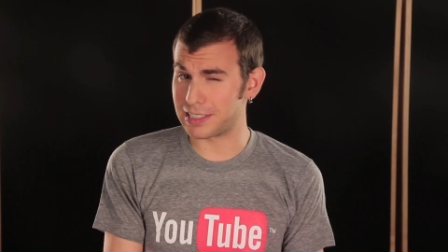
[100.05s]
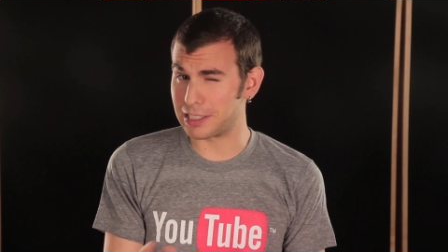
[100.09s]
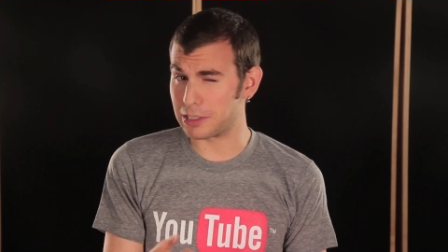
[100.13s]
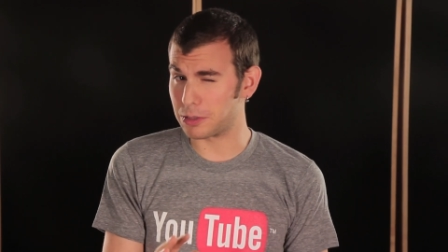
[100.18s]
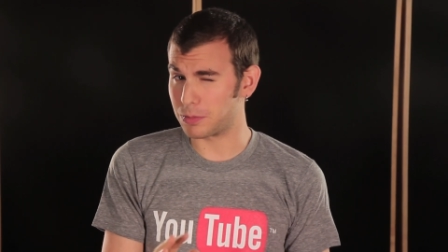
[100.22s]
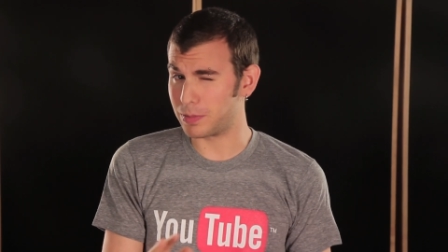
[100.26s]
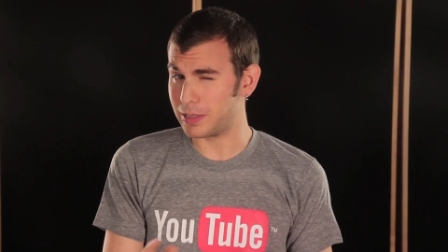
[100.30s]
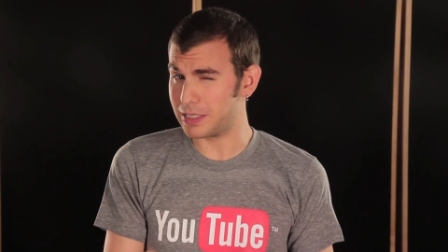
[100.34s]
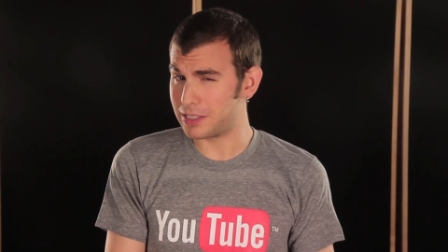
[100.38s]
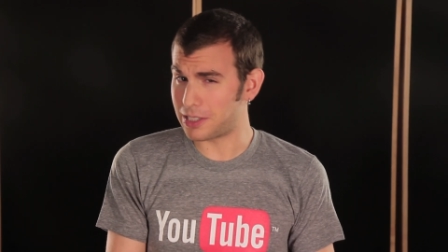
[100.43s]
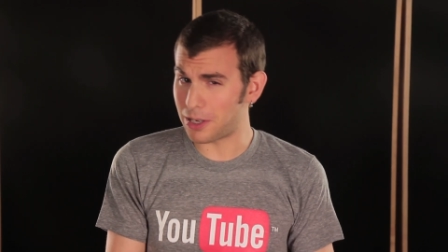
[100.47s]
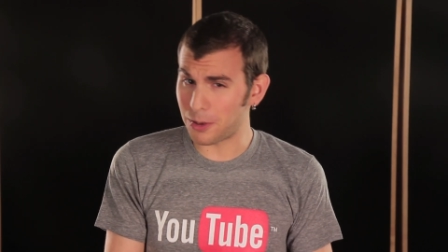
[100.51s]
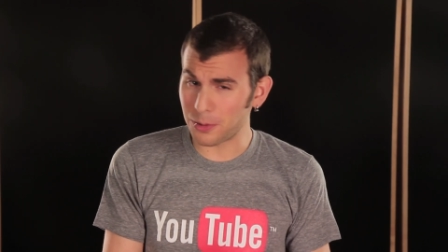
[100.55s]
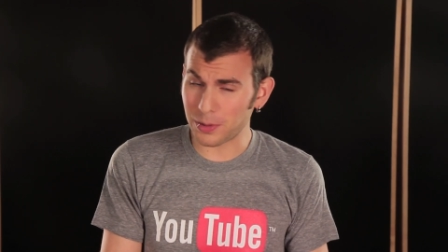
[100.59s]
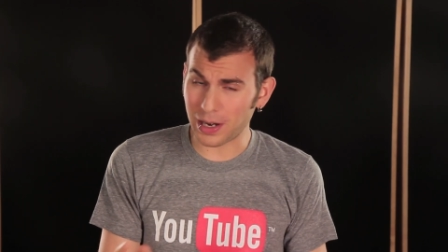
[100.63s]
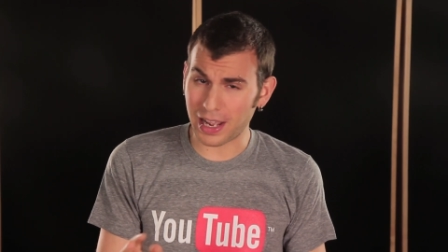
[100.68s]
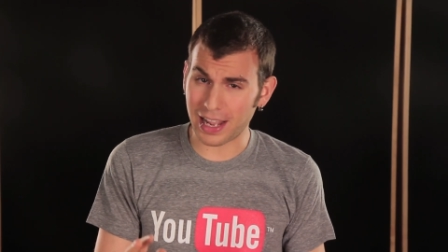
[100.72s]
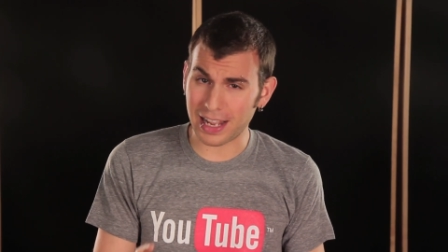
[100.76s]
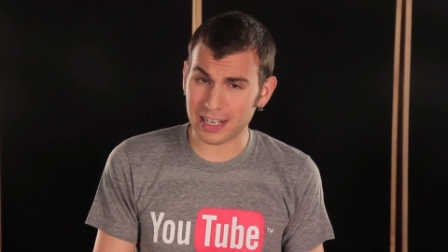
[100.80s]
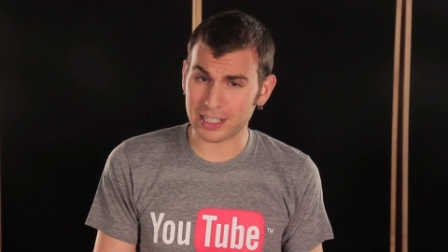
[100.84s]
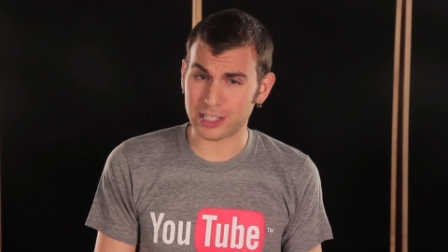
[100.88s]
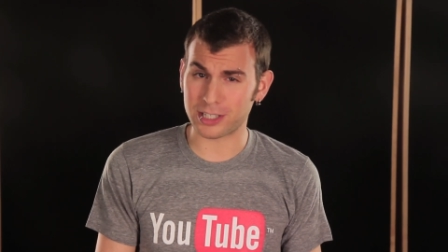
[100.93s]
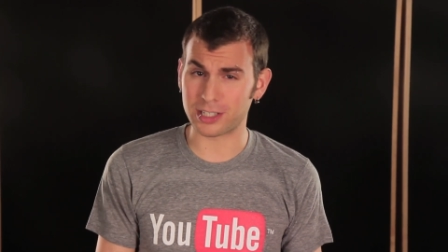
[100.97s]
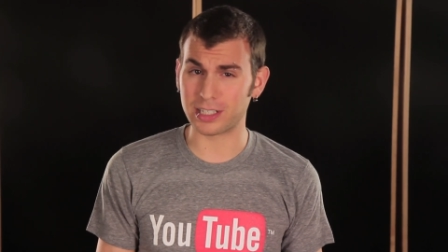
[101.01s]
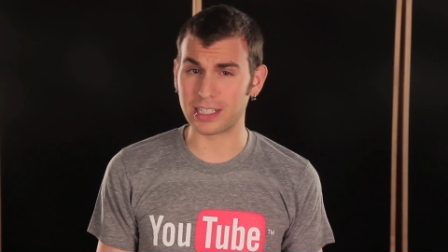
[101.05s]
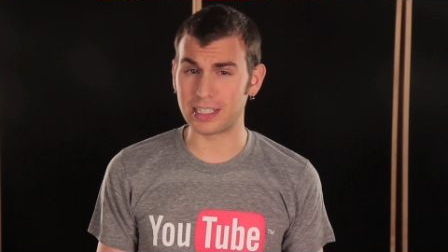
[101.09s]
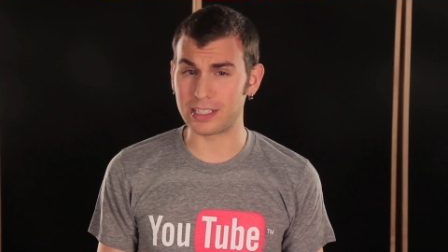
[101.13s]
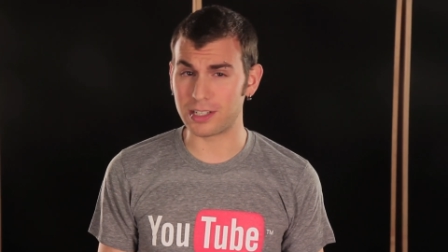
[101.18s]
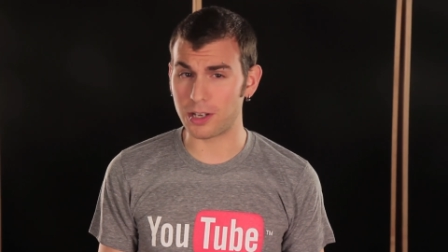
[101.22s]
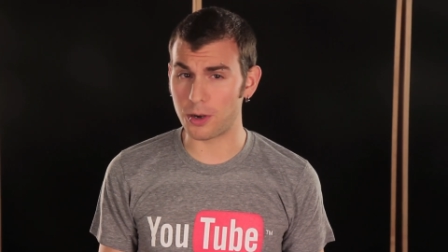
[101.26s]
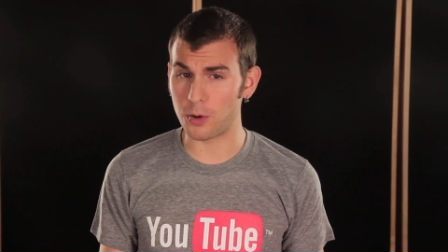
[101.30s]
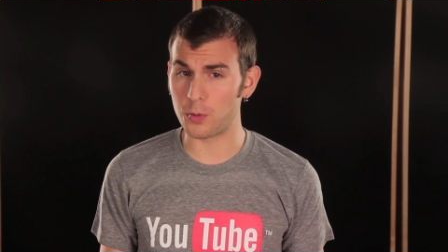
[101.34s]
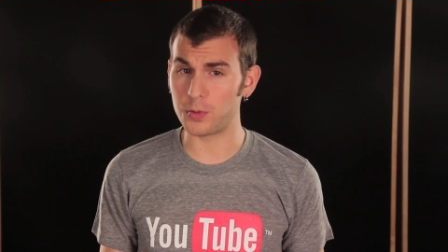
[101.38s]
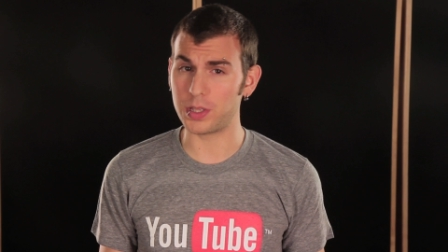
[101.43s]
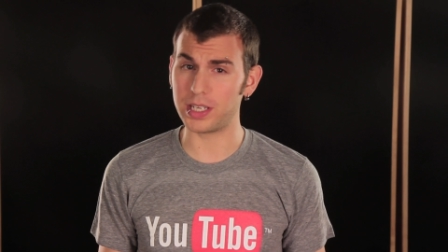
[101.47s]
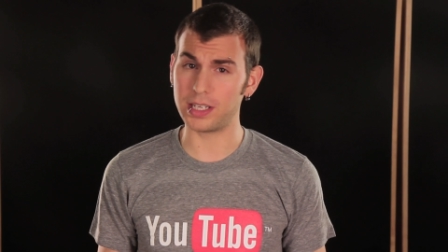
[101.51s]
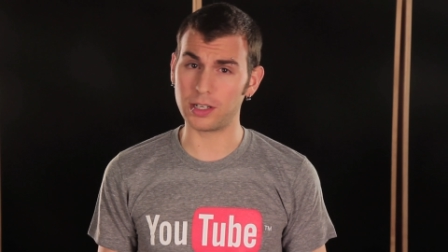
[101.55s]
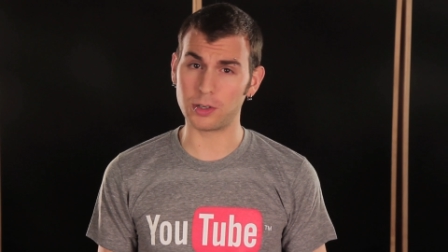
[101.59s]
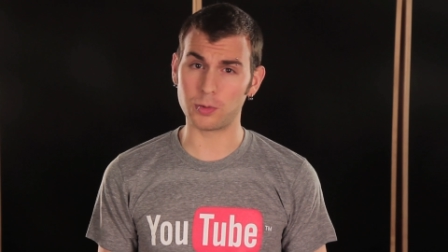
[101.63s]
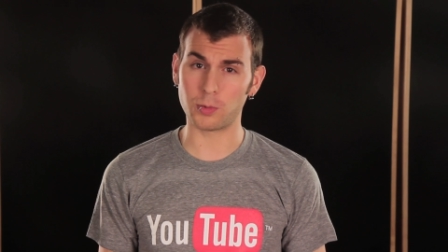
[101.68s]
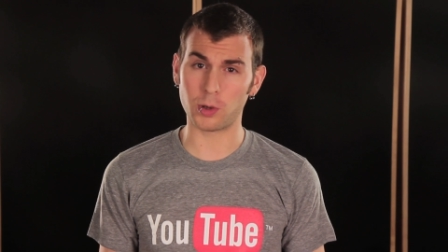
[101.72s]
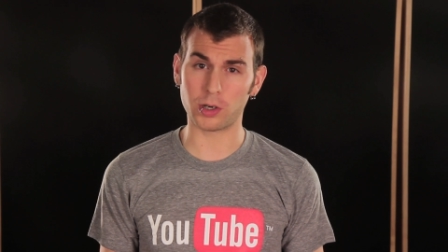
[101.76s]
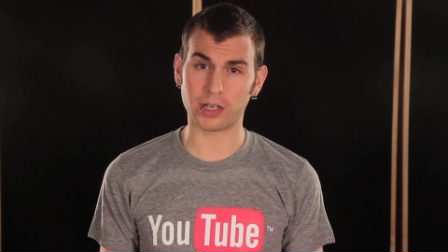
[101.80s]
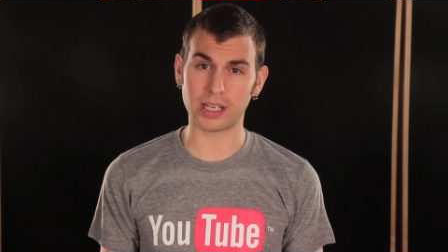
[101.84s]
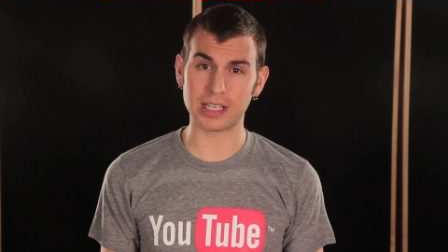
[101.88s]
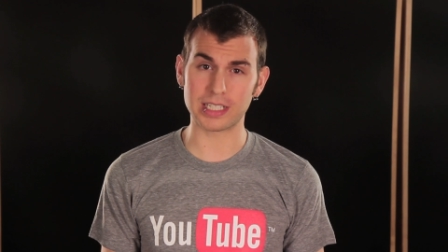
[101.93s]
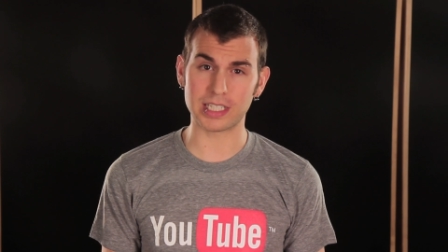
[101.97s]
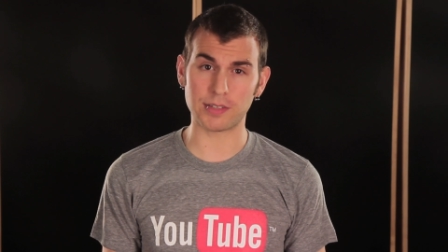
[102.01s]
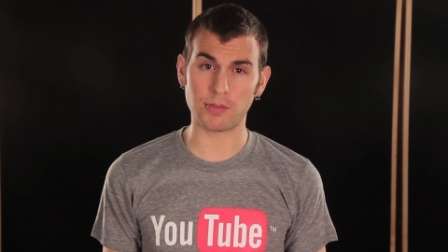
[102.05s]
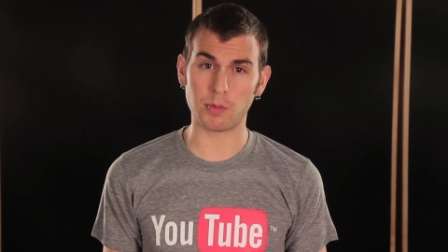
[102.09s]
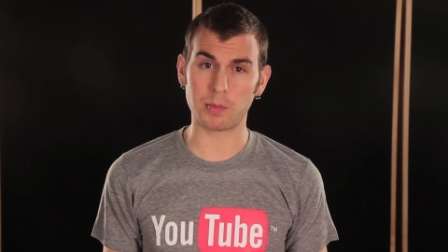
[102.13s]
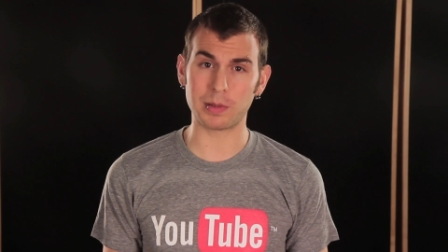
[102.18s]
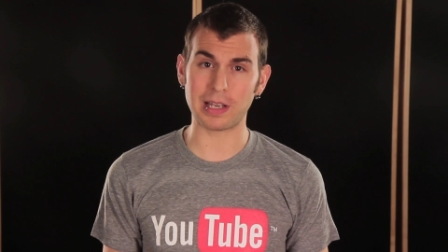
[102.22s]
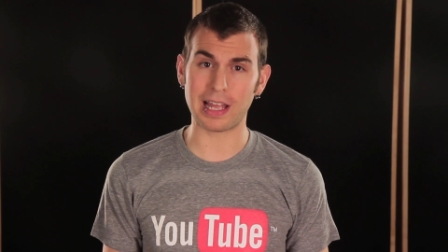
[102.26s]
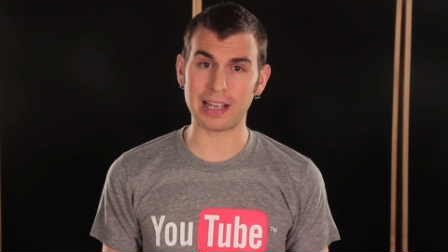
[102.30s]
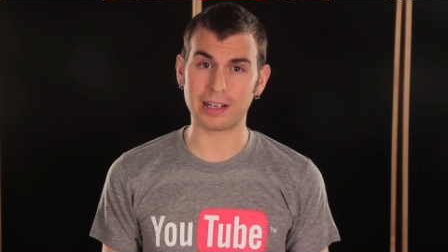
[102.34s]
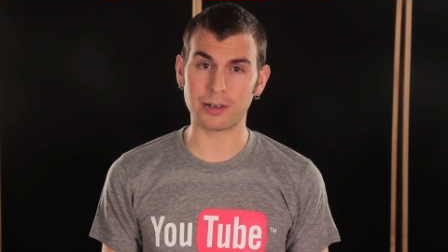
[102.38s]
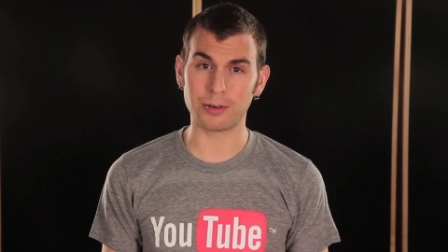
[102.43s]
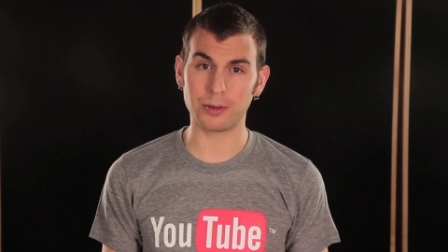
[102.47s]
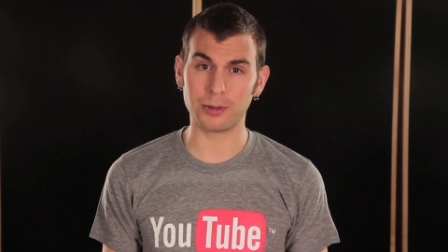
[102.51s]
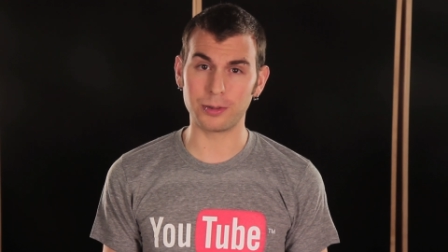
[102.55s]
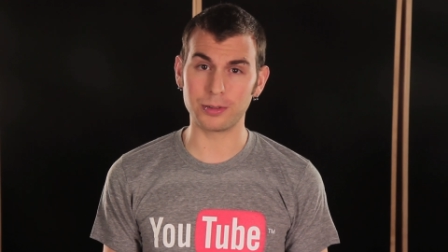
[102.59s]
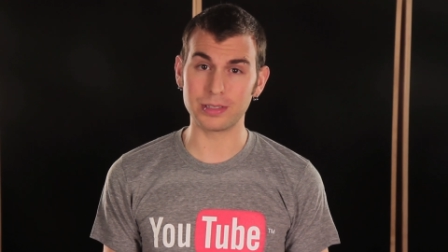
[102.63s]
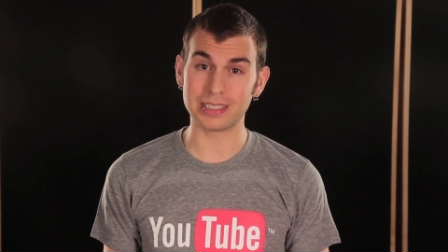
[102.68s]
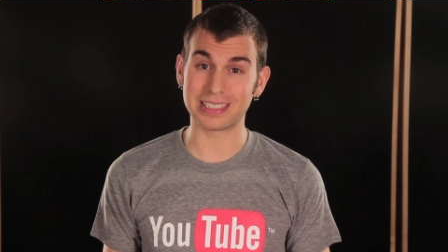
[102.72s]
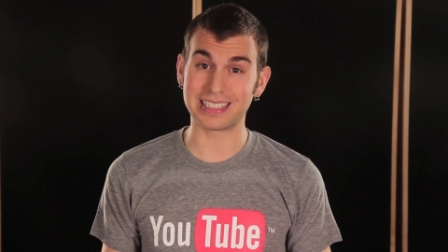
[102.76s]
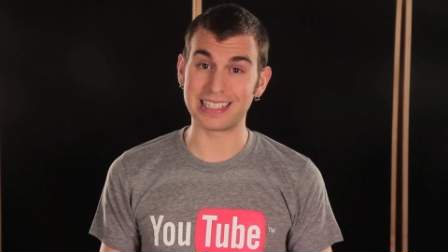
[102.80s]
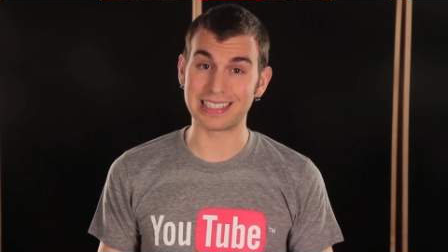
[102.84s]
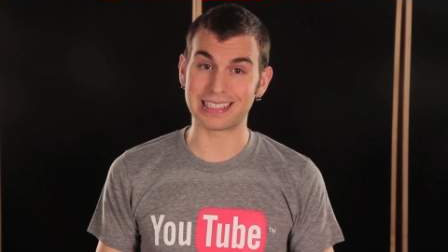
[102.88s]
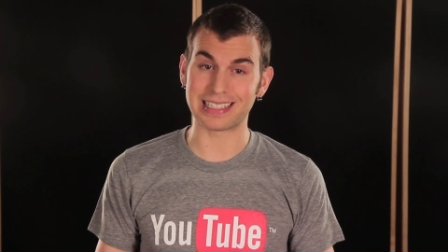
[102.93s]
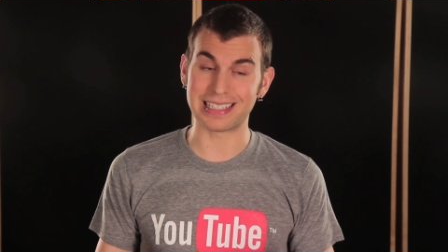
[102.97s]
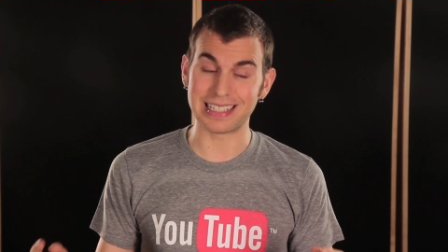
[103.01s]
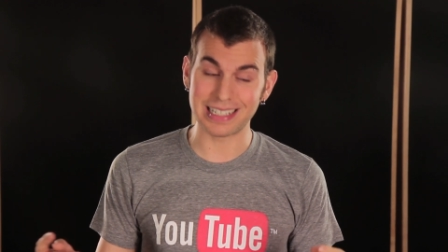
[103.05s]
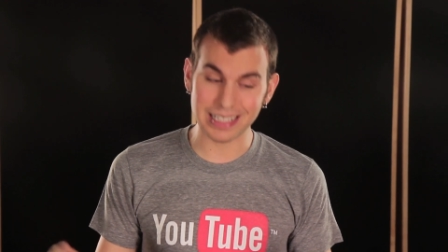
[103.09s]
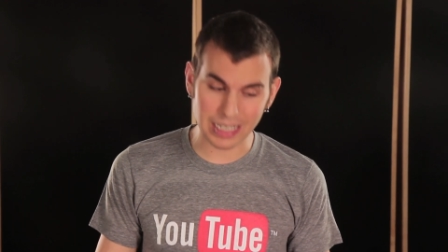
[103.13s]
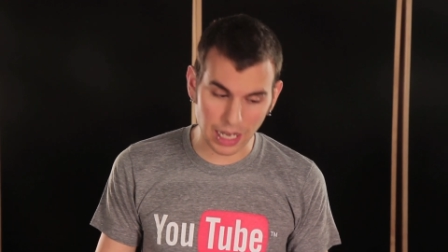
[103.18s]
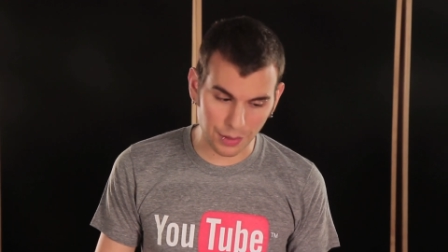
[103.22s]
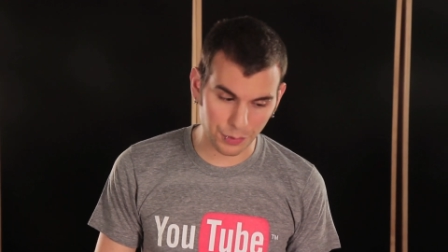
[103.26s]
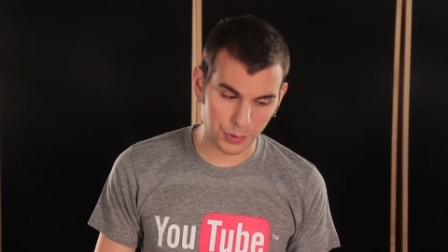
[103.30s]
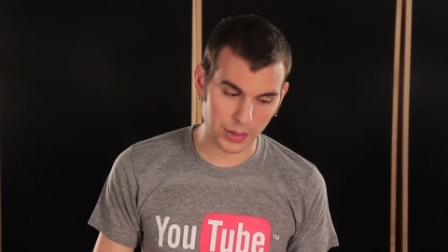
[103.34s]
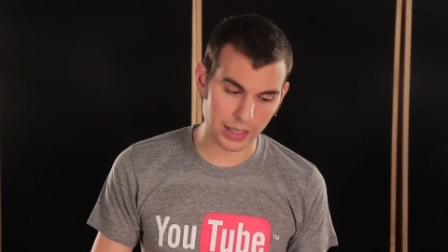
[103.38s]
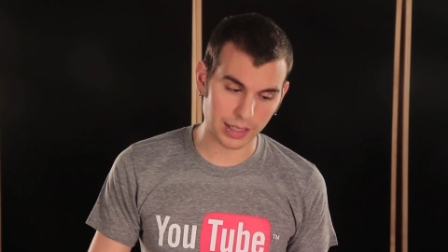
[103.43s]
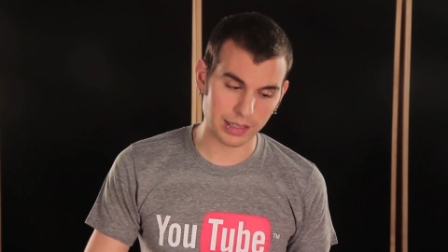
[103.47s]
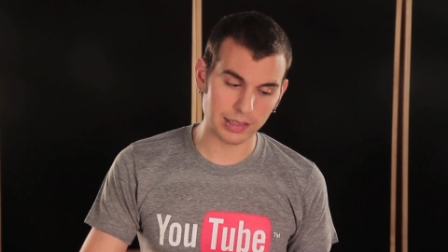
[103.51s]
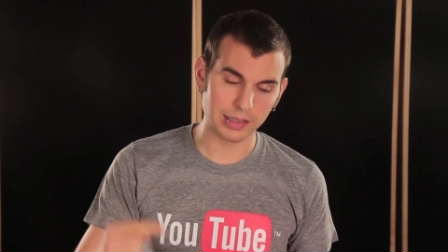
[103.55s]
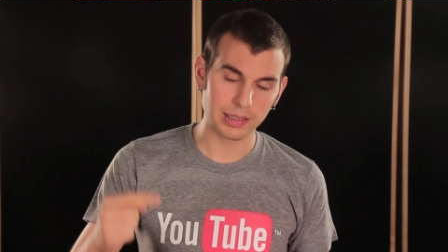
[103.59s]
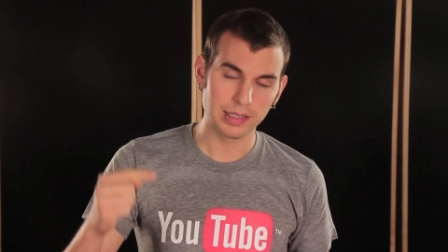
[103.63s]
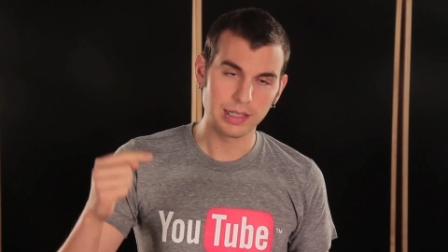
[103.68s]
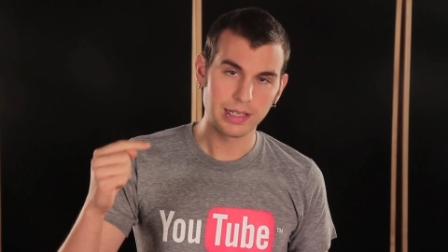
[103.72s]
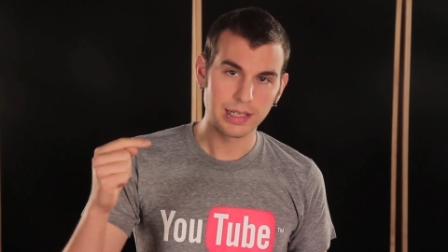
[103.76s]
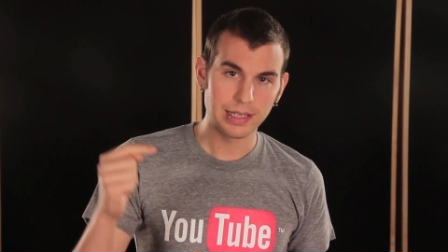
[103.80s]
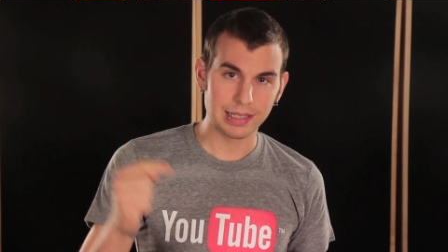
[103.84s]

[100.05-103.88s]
since we don't actually know the inner workings of a black hole, since nothing,